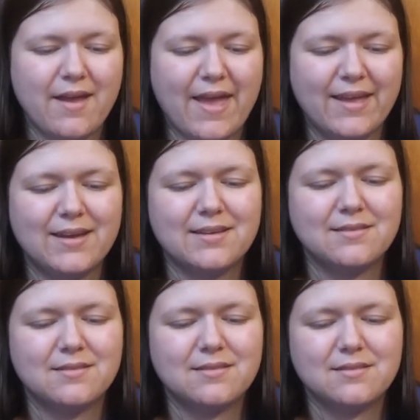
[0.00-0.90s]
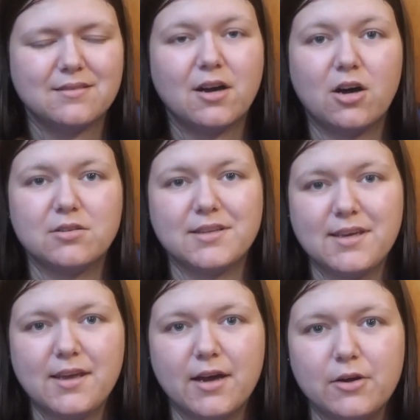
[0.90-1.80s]
Anne called
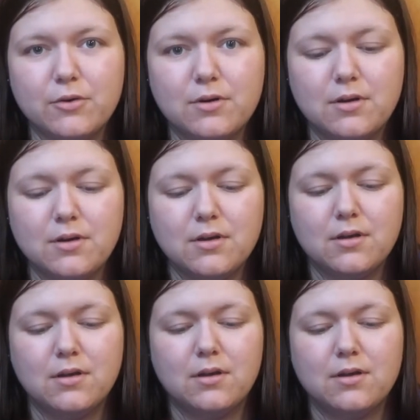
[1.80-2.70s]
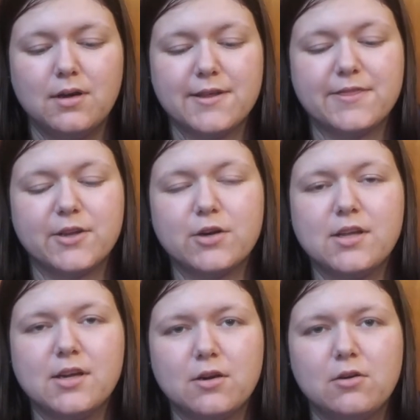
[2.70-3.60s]
Keo a
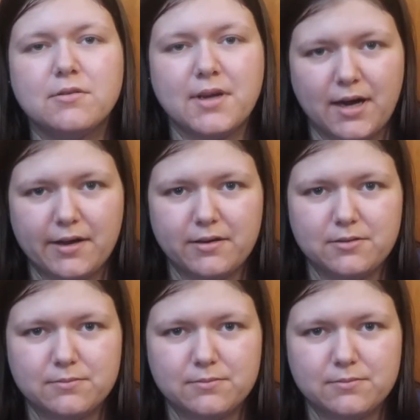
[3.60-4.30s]
30-year-old god.